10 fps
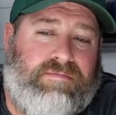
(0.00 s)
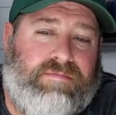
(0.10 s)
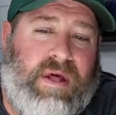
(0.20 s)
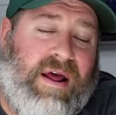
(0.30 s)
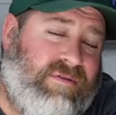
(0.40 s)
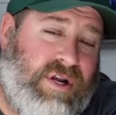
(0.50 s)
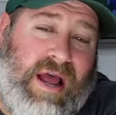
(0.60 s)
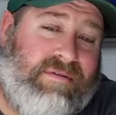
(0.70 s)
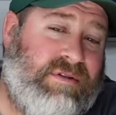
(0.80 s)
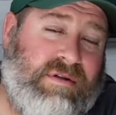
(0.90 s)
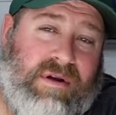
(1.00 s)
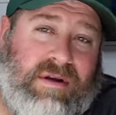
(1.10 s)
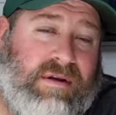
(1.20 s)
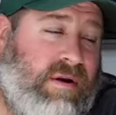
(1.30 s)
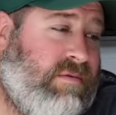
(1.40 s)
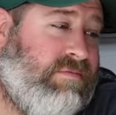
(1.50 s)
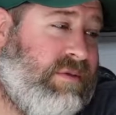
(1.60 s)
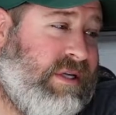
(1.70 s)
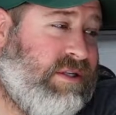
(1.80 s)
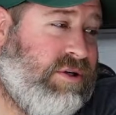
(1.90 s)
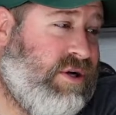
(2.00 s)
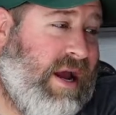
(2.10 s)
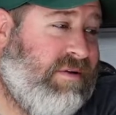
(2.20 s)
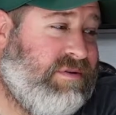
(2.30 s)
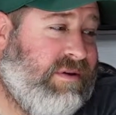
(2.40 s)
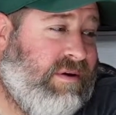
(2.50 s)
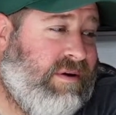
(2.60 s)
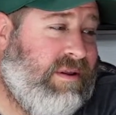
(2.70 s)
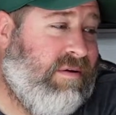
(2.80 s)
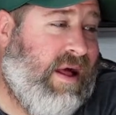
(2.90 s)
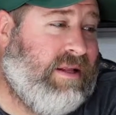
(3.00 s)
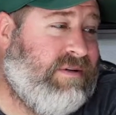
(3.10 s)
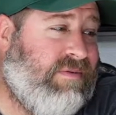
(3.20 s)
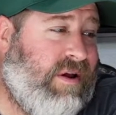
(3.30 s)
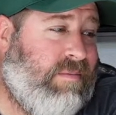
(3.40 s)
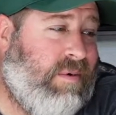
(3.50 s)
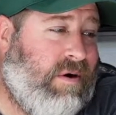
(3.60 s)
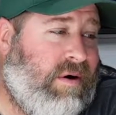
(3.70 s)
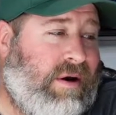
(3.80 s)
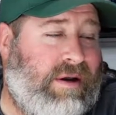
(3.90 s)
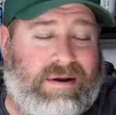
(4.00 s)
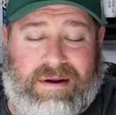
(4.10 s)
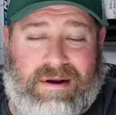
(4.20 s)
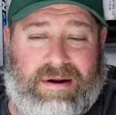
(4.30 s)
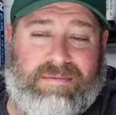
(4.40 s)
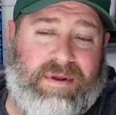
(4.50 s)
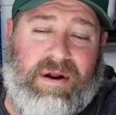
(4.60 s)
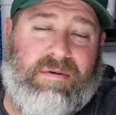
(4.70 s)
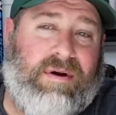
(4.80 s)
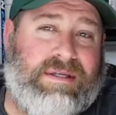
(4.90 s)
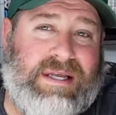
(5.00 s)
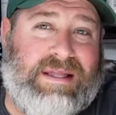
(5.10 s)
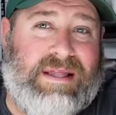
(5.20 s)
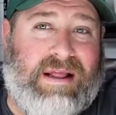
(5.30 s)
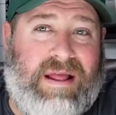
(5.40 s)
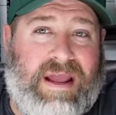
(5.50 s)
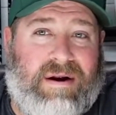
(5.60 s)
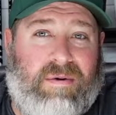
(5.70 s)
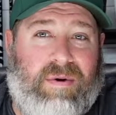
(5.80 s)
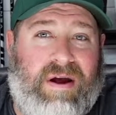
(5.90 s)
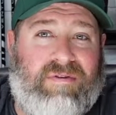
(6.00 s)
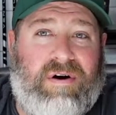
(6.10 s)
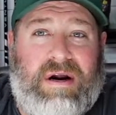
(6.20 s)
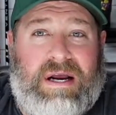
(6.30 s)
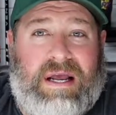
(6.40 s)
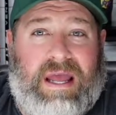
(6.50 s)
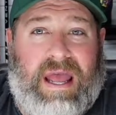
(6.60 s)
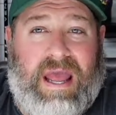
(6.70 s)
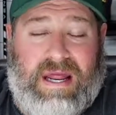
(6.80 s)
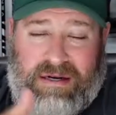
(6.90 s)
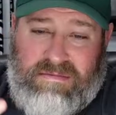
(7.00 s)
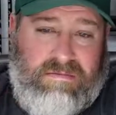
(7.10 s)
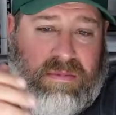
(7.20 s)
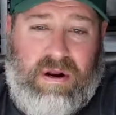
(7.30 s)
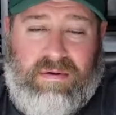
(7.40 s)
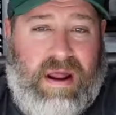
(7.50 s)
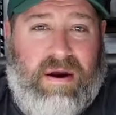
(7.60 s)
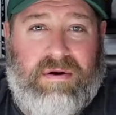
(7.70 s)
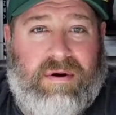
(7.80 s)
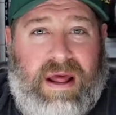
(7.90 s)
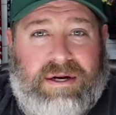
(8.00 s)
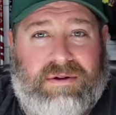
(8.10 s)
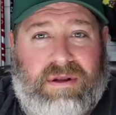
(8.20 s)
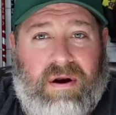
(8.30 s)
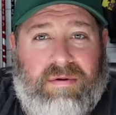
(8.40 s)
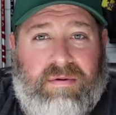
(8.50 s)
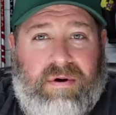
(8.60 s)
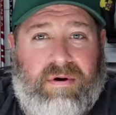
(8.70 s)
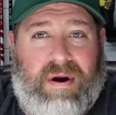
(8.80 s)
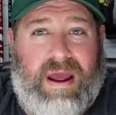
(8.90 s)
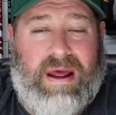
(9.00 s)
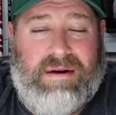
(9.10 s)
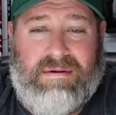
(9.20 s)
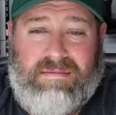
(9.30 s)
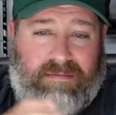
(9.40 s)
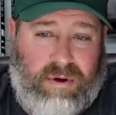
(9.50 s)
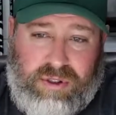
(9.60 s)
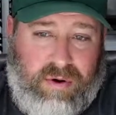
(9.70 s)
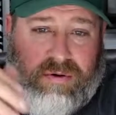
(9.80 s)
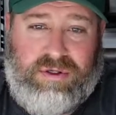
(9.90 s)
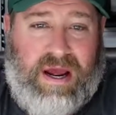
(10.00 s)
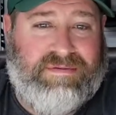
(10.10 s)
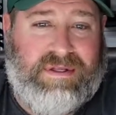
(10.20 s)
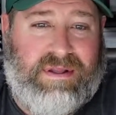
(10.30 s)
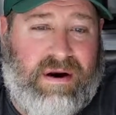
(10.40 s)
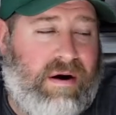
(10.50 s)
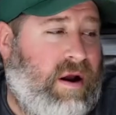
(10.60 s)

have shafts, sets of shafts, either lots of them or a set that they like or whatever, and now you can actually go through and put your own shafts in there.